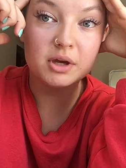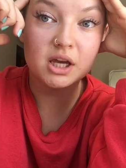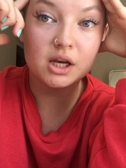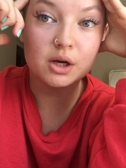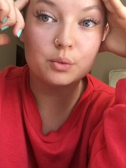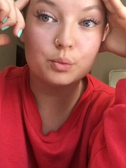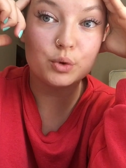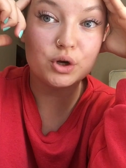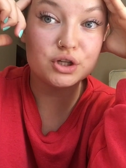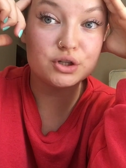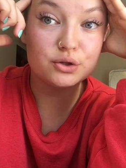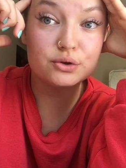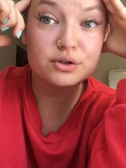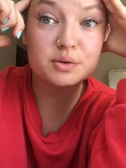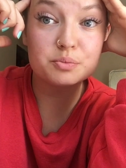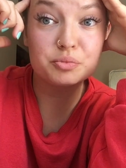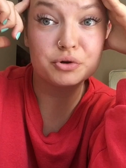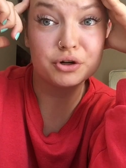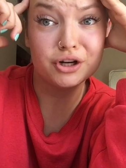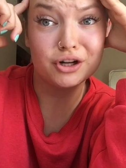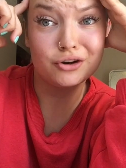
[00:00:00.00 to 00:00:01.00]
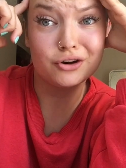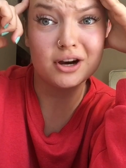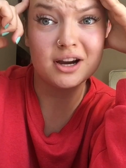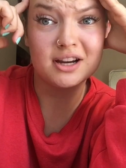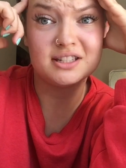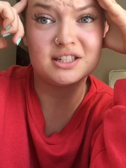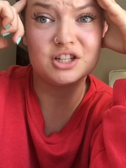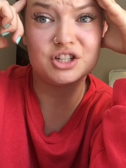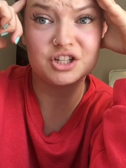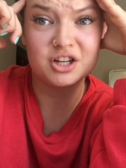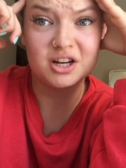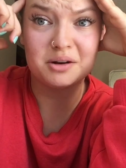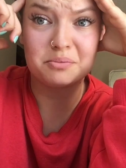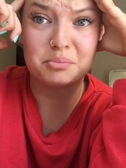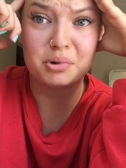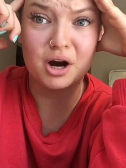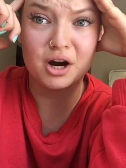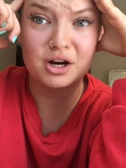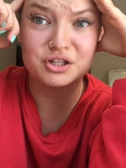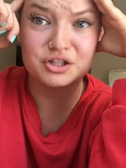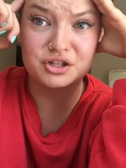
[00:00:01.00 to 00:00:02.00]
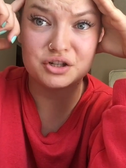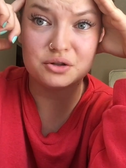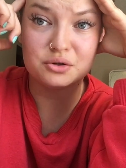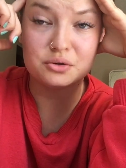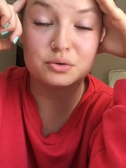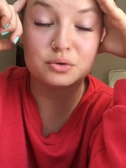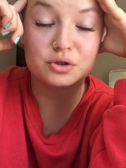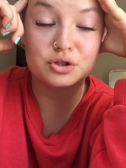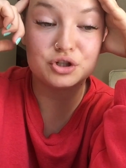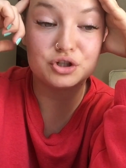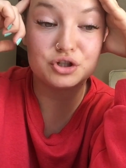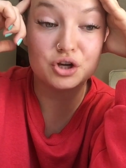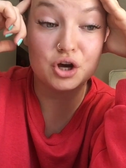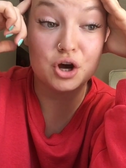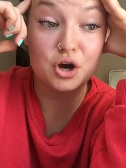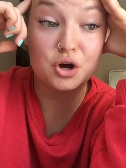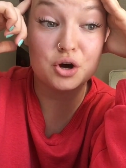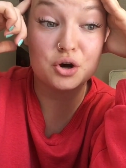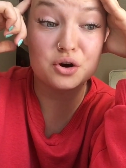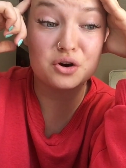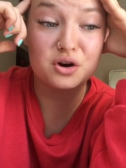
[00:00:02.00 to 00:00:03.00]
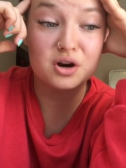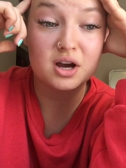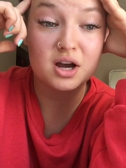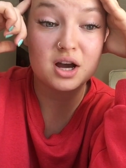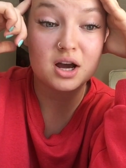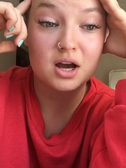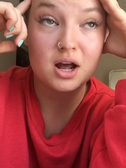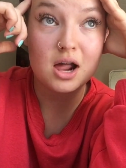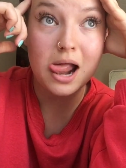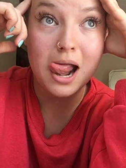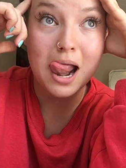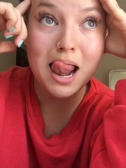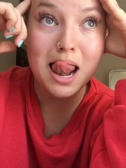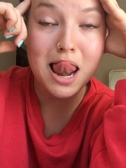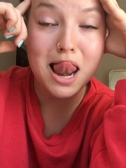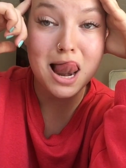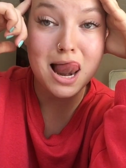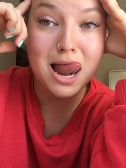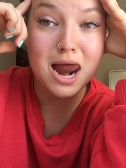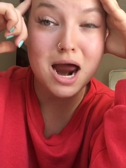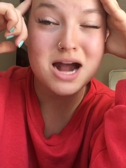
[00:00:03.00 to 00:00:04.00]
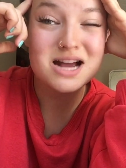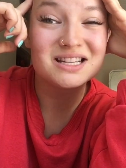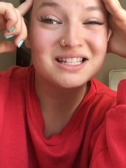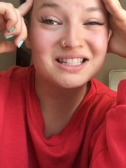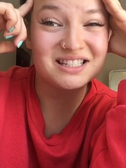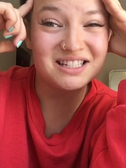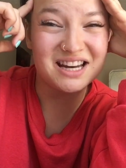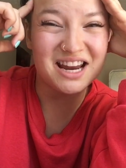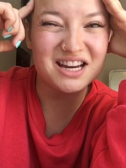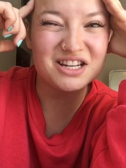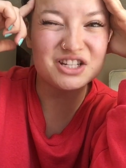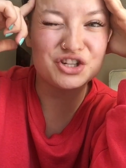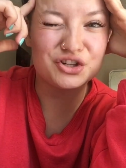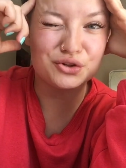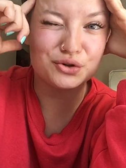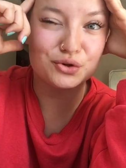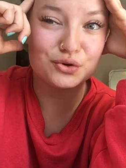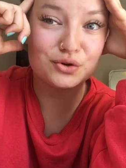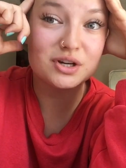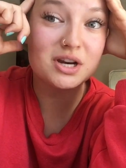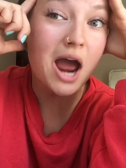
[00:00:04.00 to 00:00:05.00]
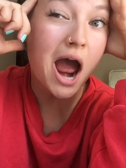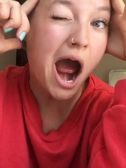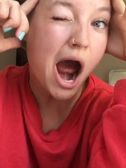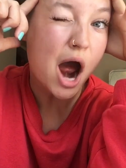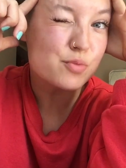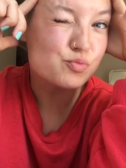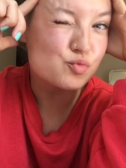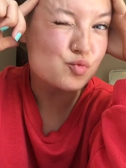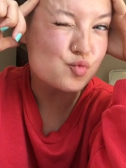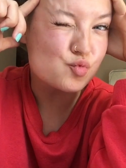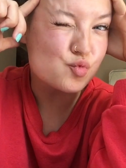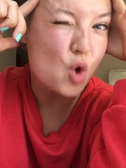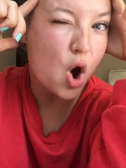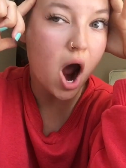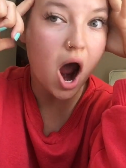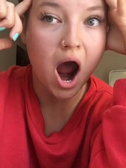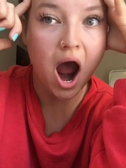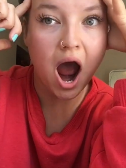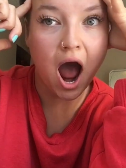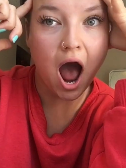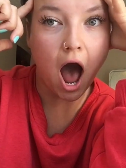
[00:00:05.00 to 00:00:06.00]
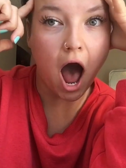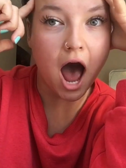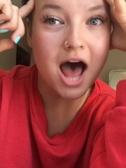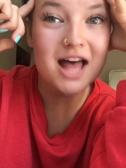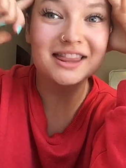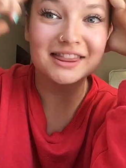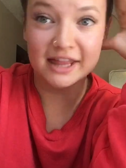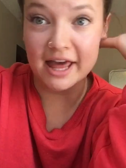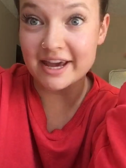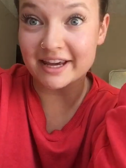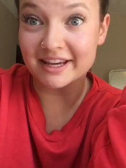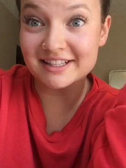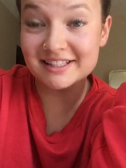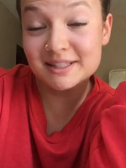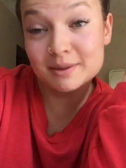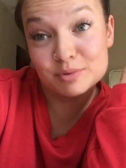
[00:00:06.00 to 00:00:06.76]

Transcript: mean, we do some pretty crazy shit in Part 2, so stay tuned. Like and